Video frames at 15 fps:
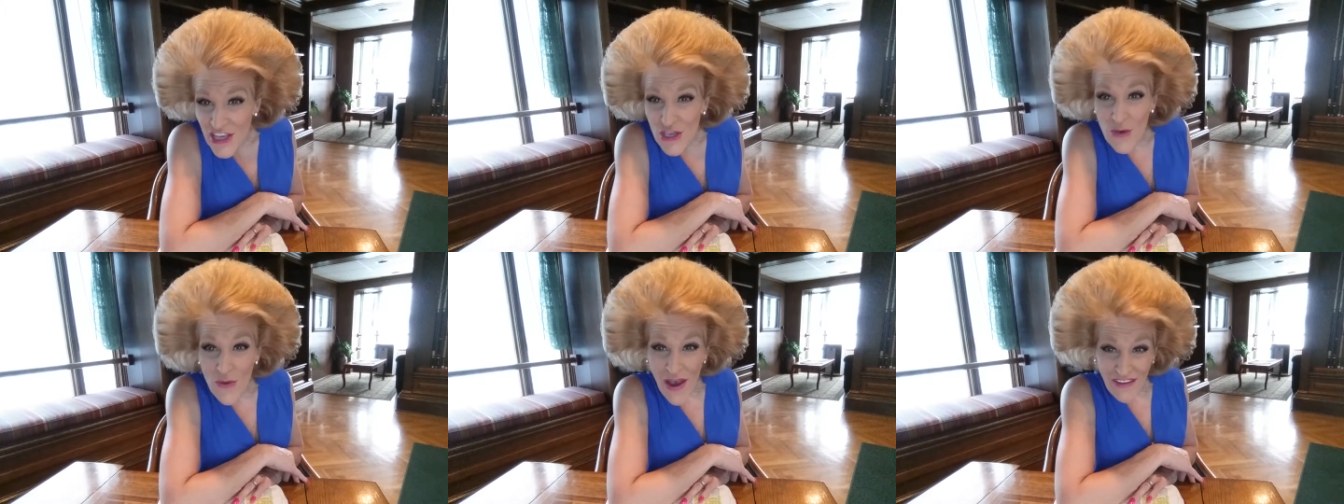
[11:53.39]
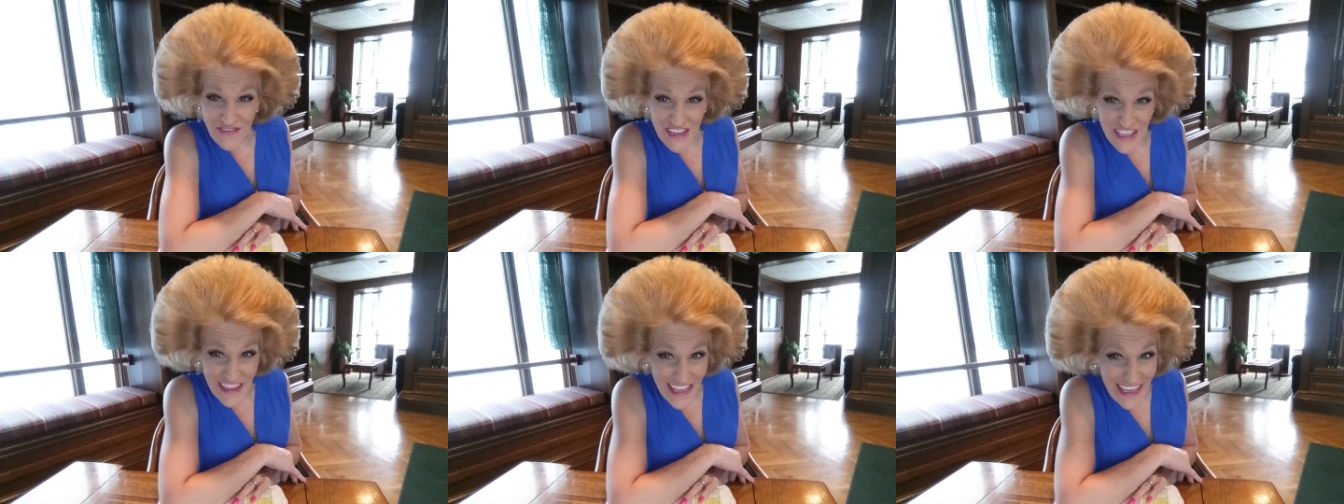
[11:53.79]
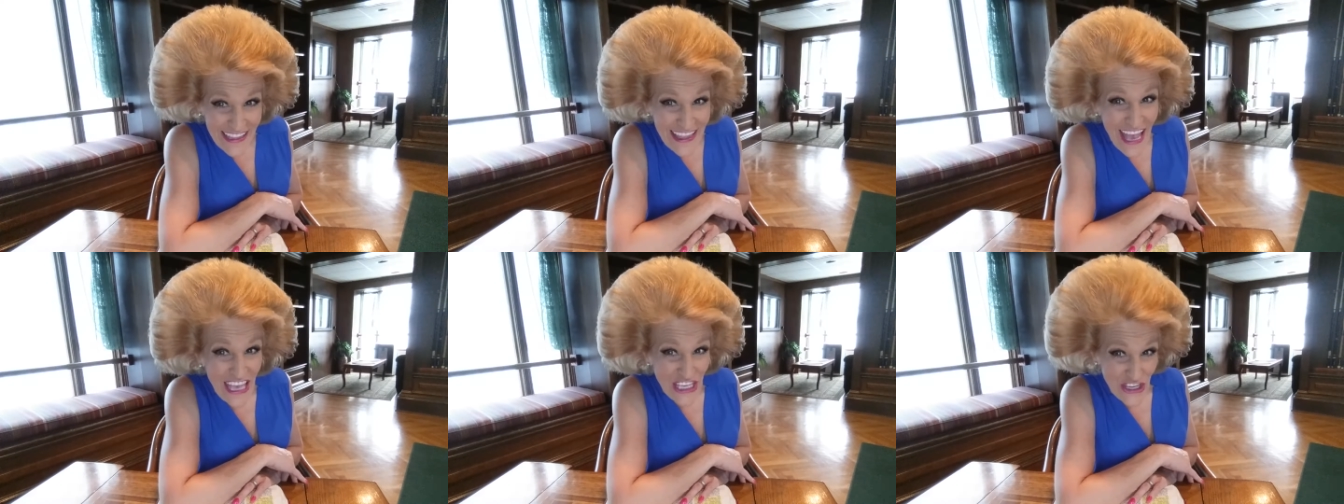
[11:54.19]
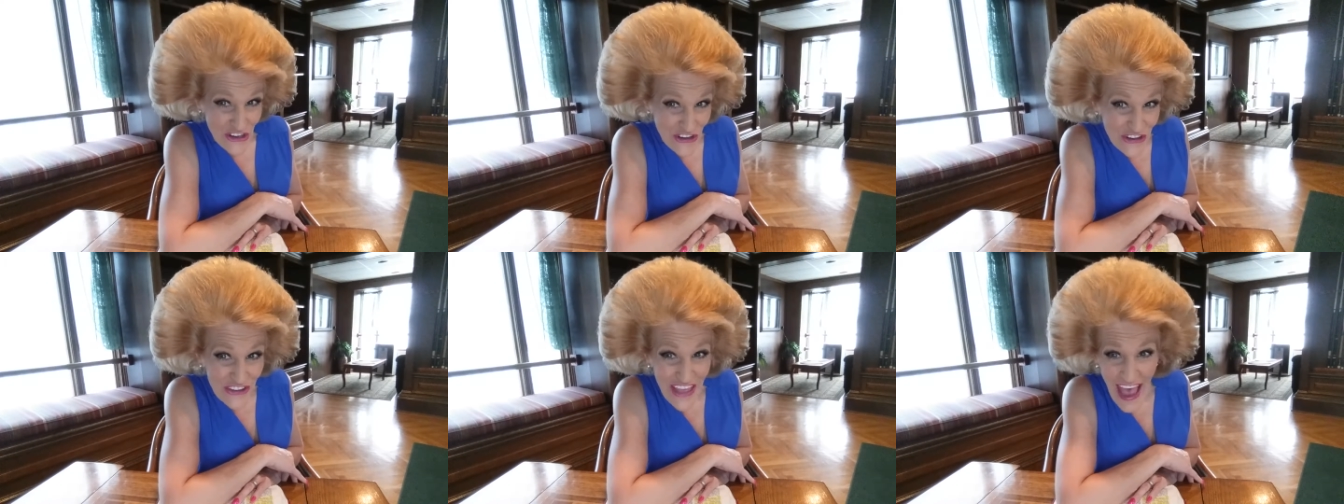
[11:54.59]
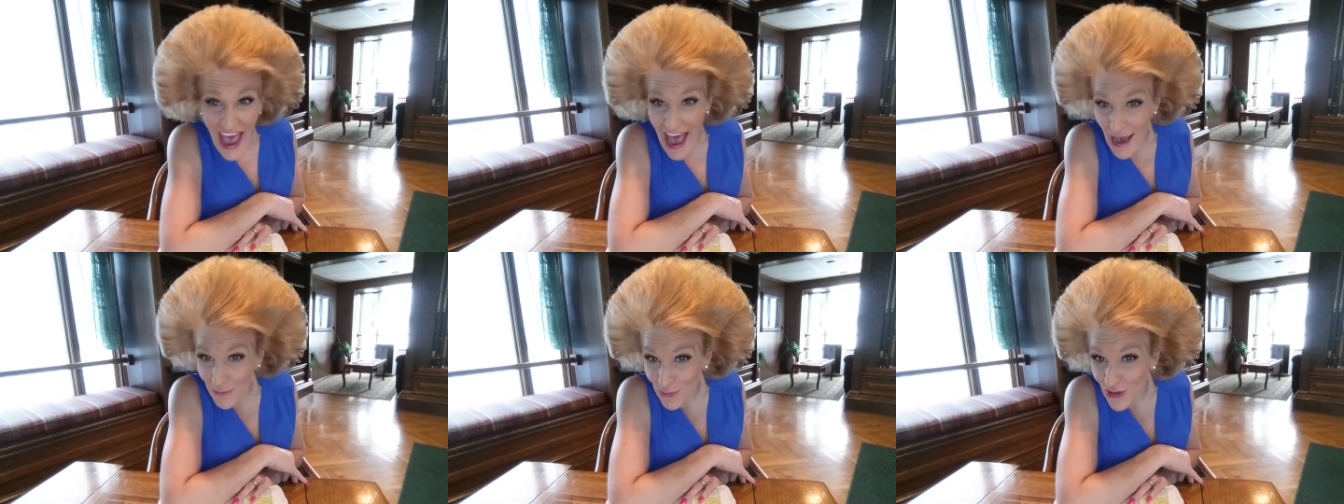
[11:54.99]
You have to think that you're the
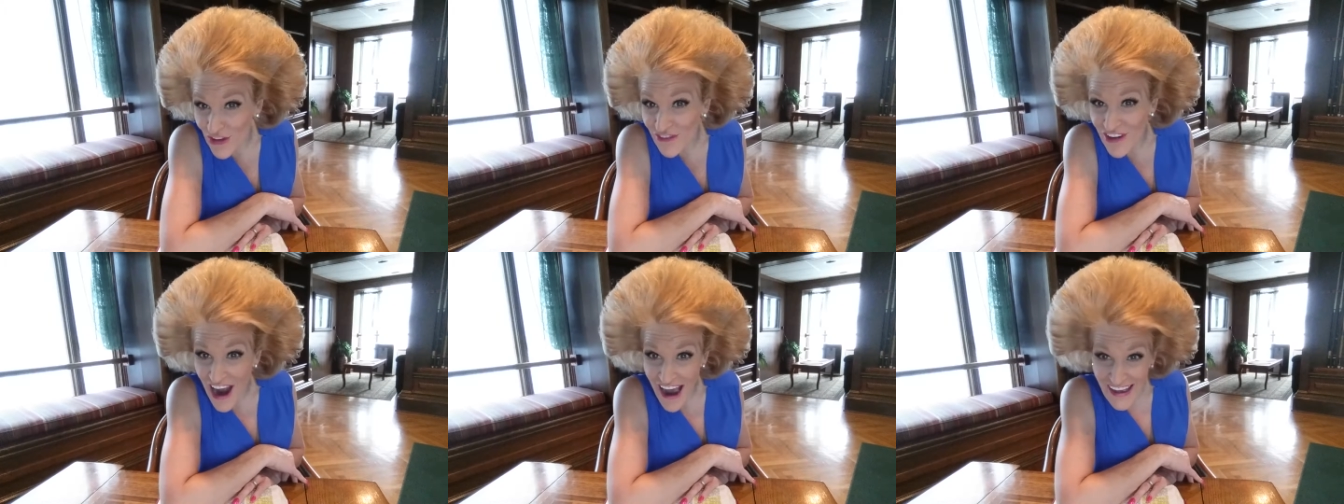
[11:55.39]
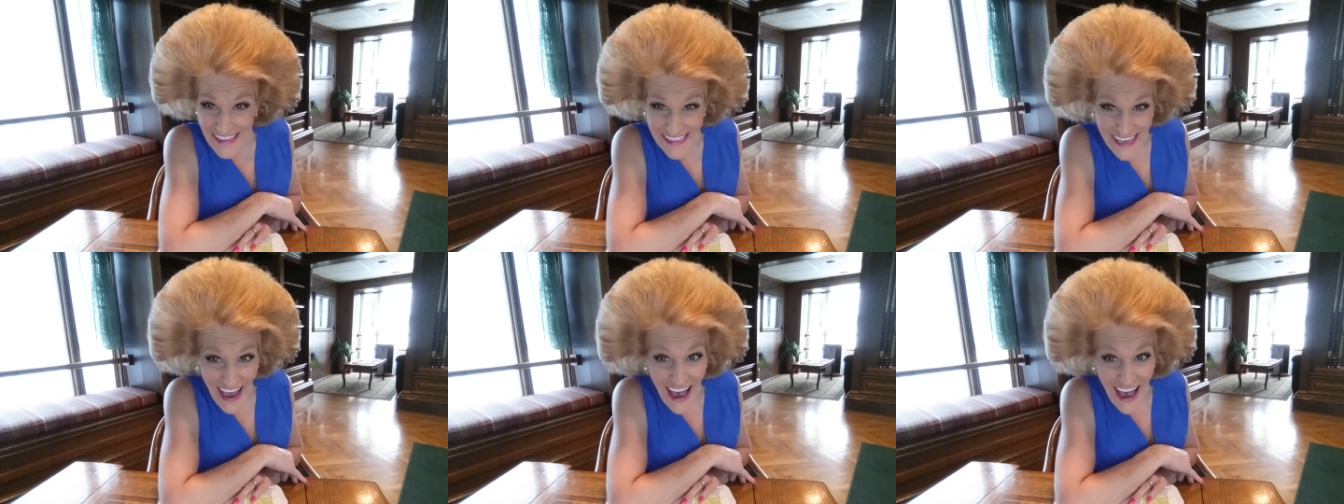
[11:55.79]
apple of God's